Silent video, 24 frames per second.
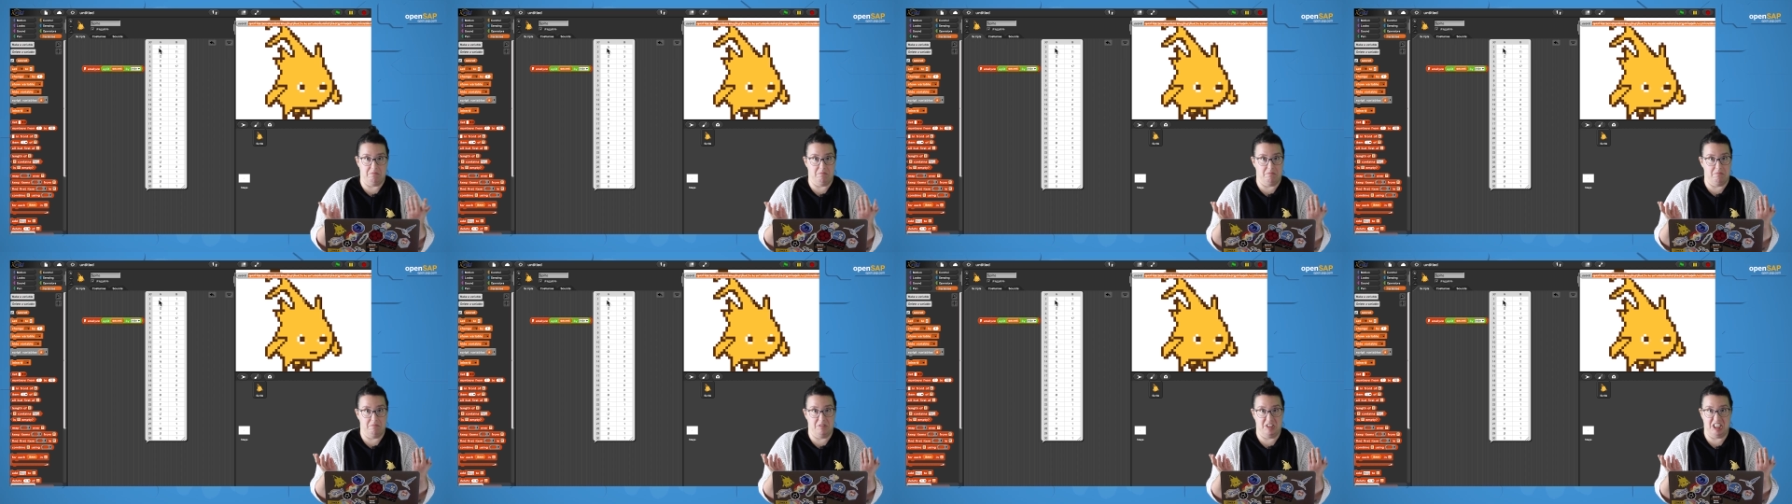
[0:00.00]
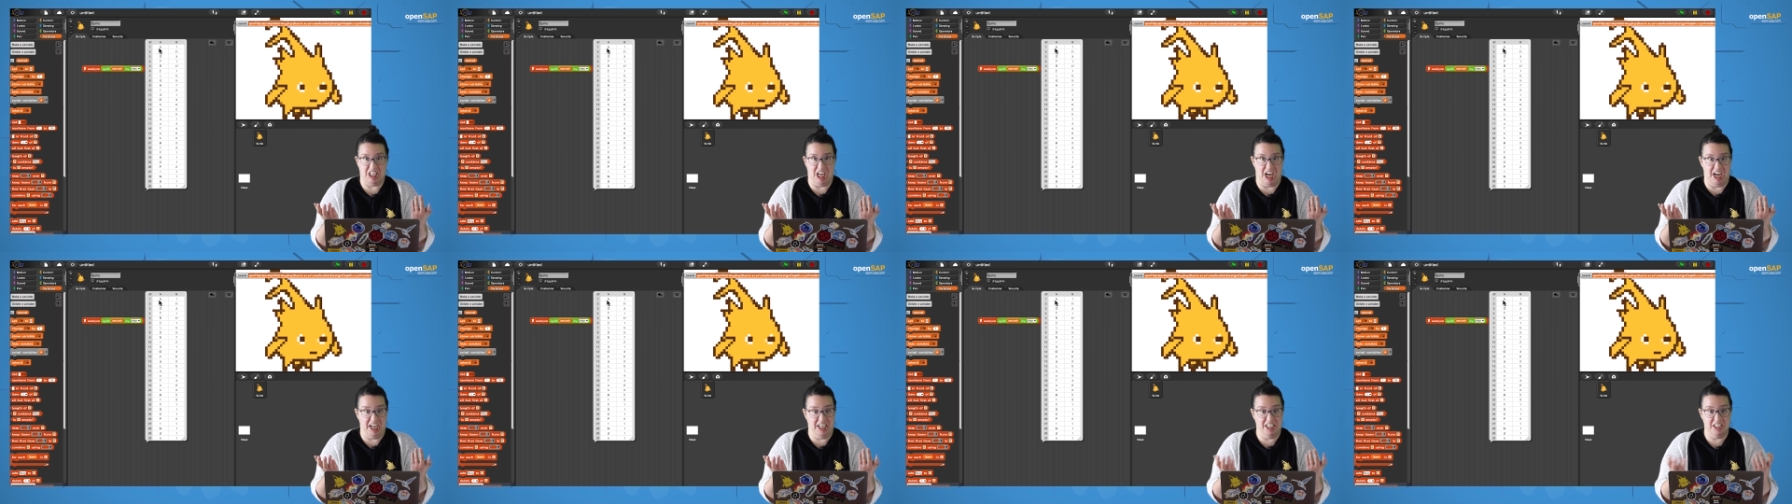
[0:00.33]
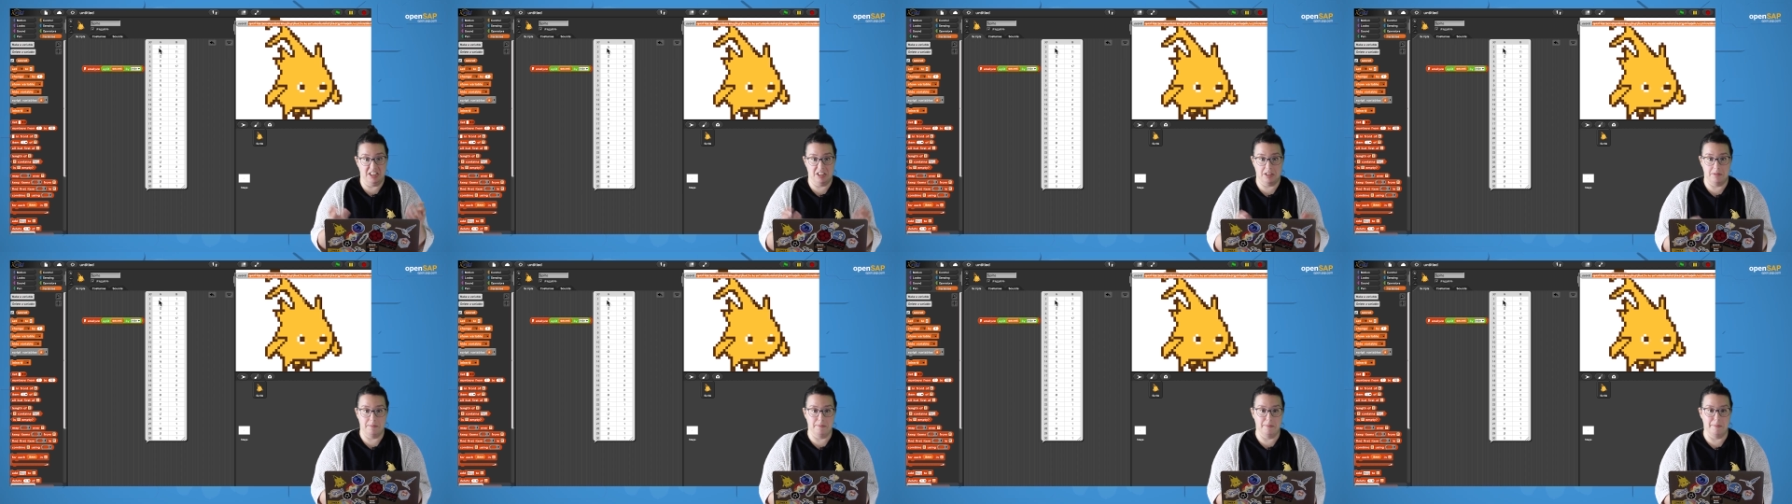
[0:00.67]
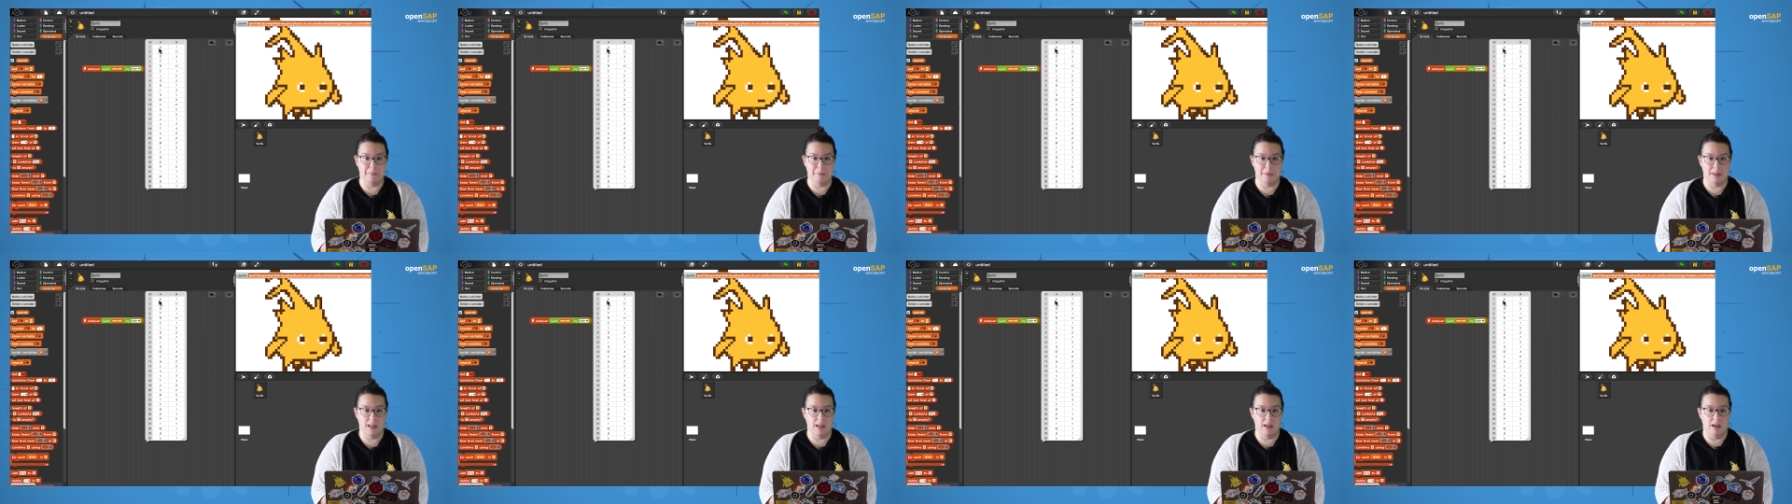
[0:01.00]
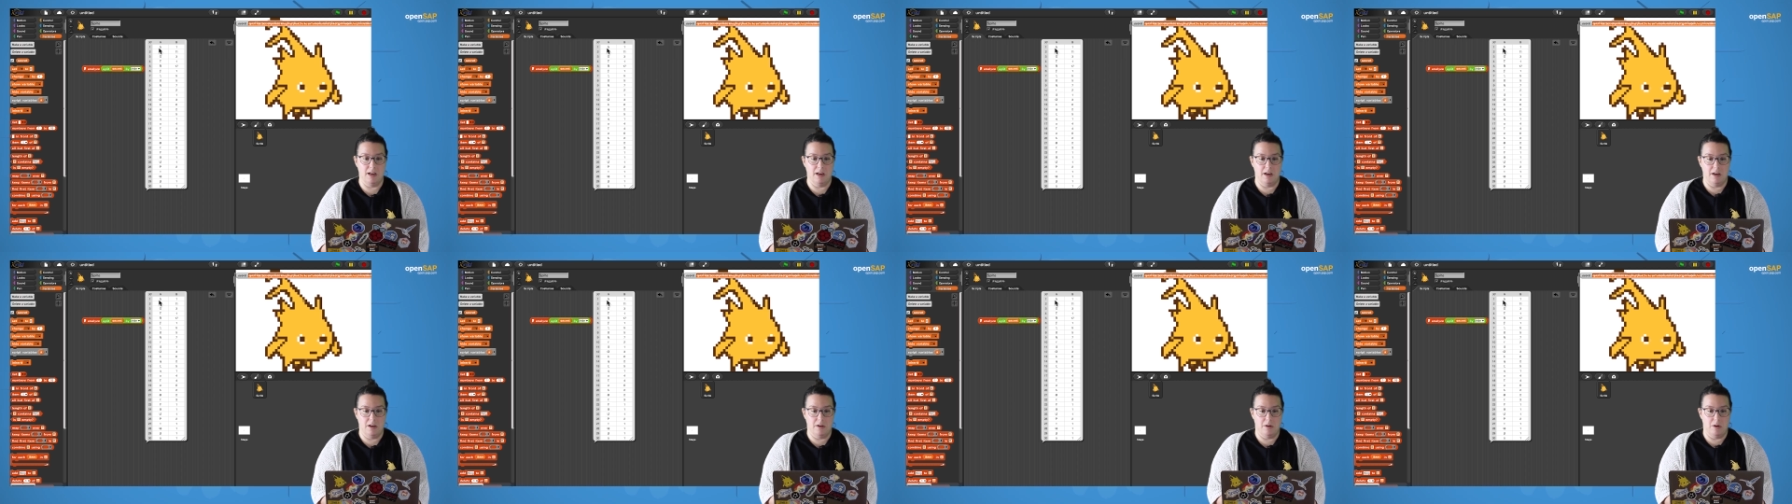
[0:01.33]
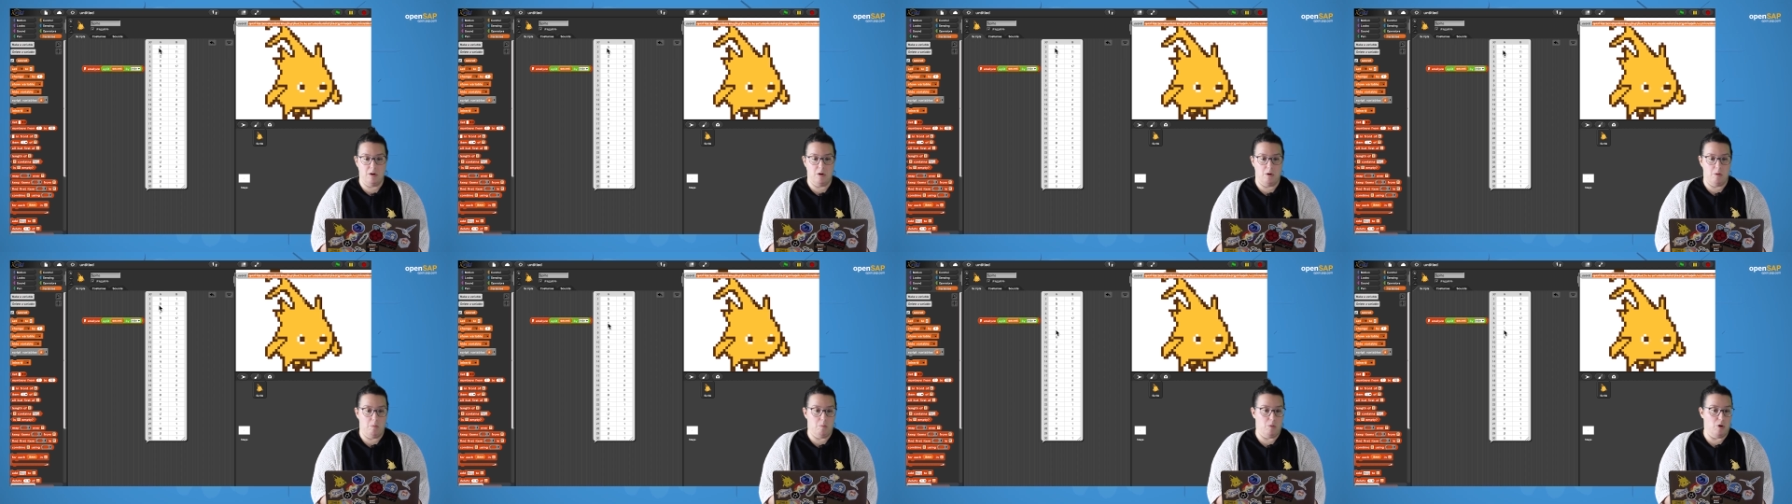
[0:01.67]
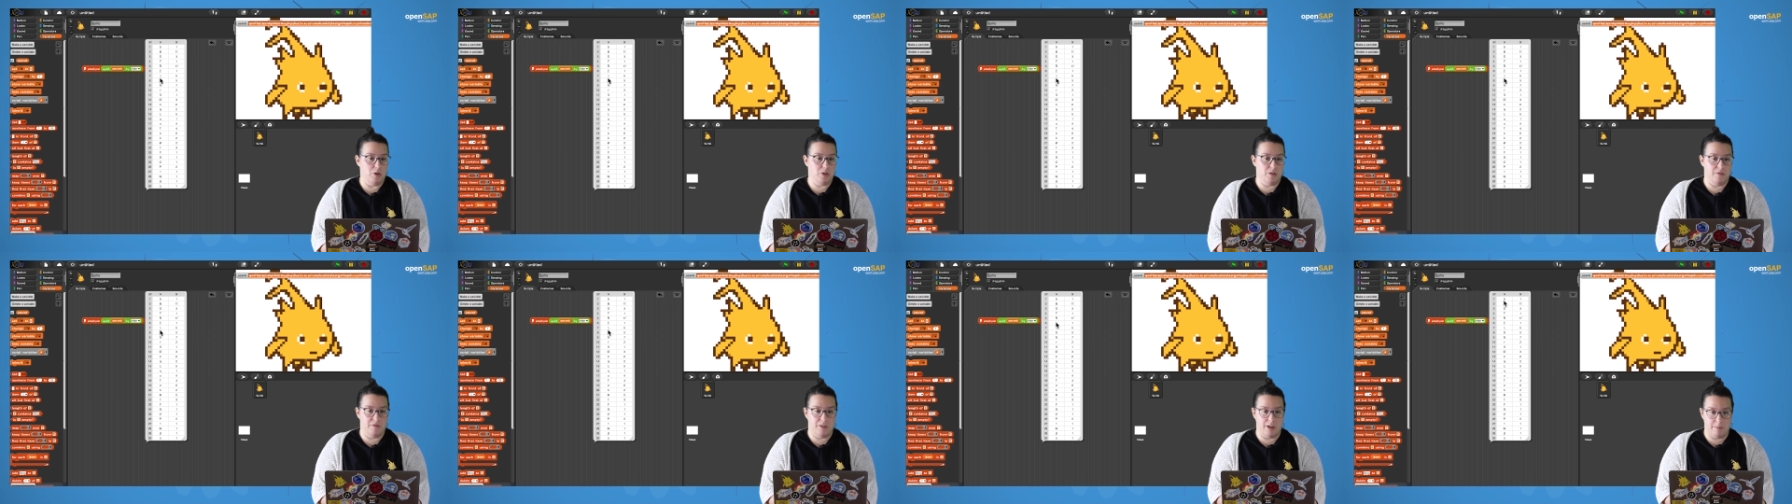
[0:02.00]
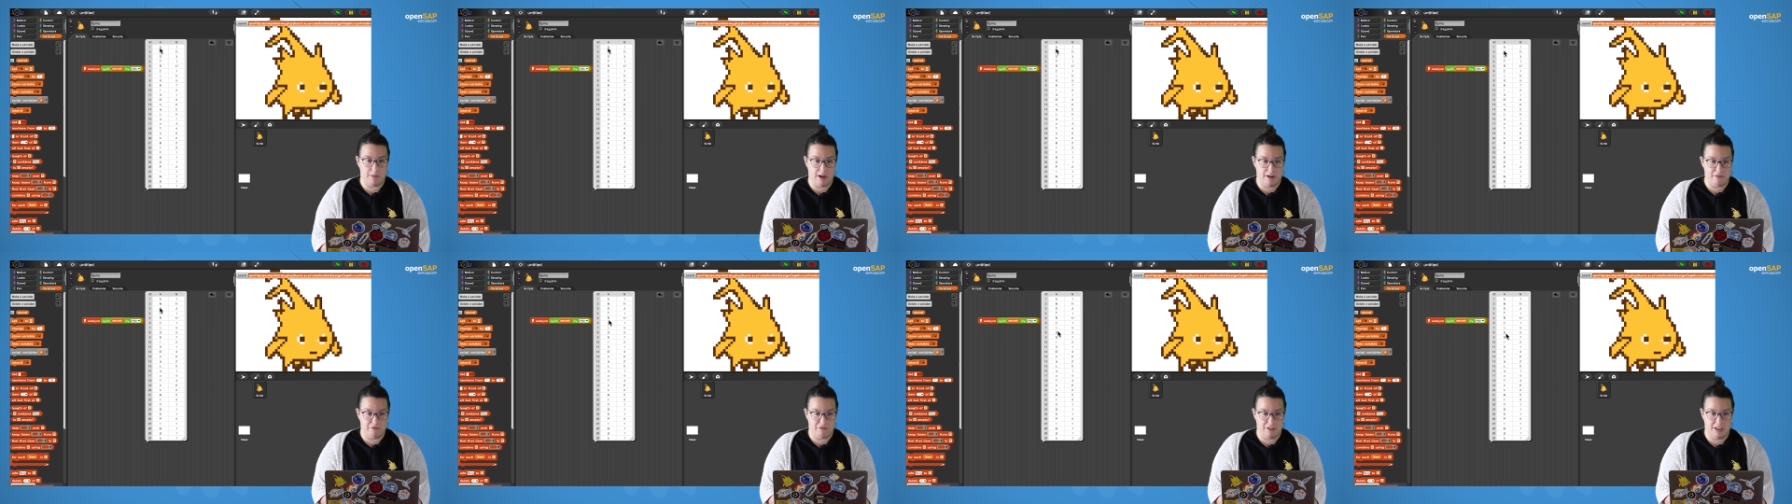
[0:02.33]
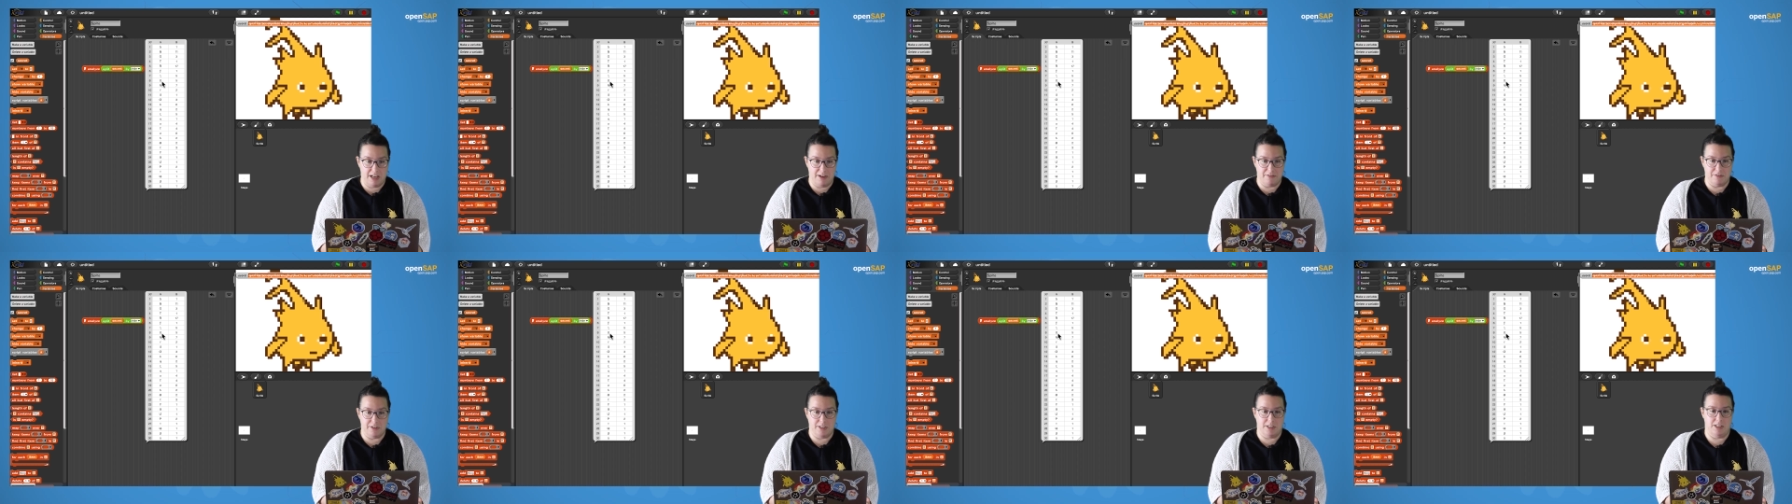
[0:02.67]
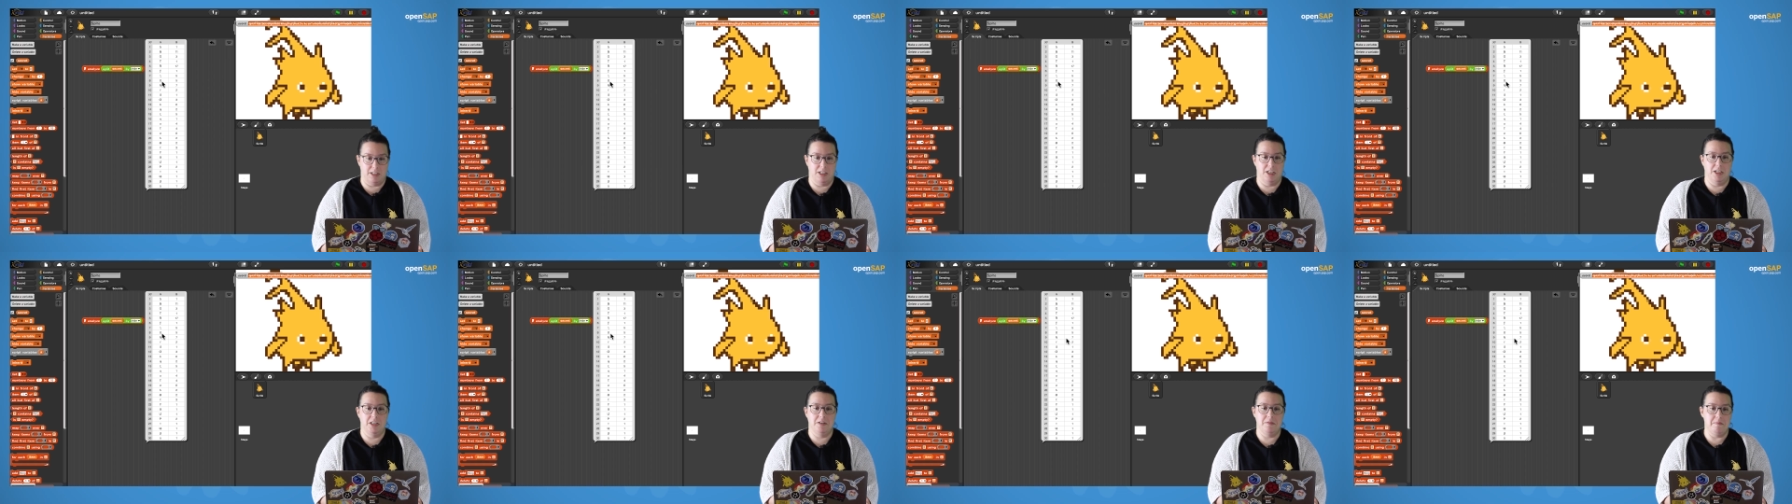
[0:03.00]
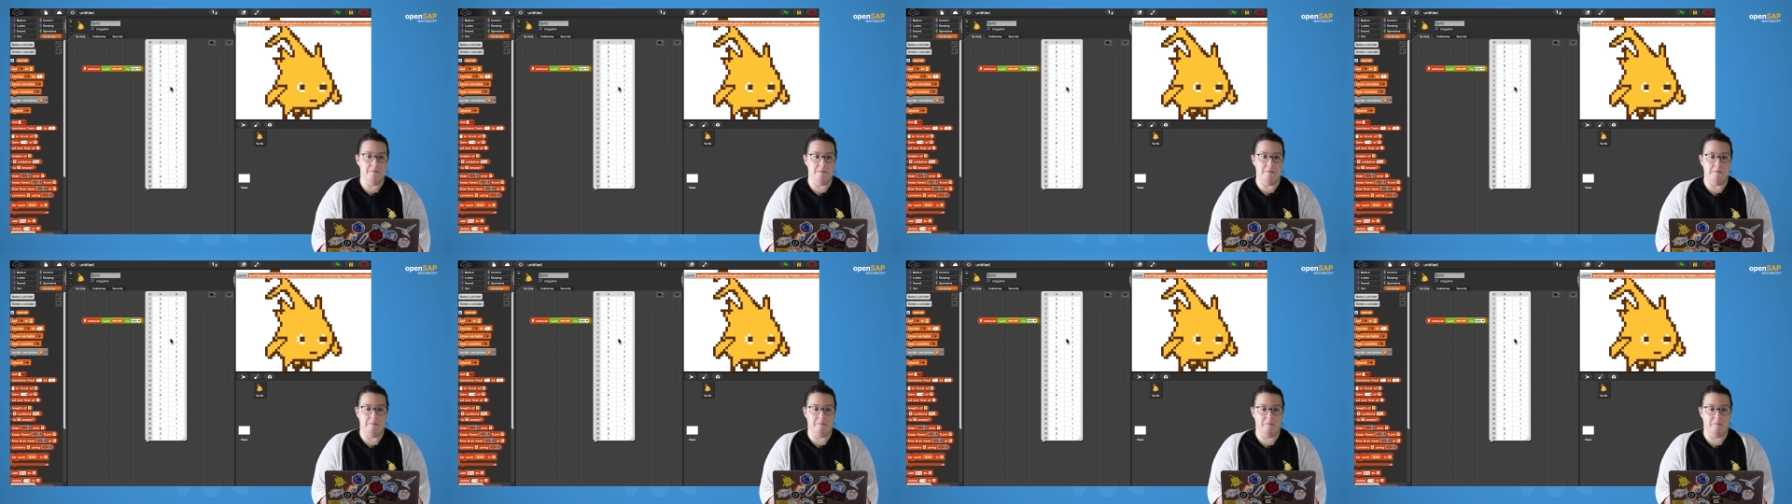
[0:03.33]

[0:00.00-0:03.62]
signs. Most of them I've never seen.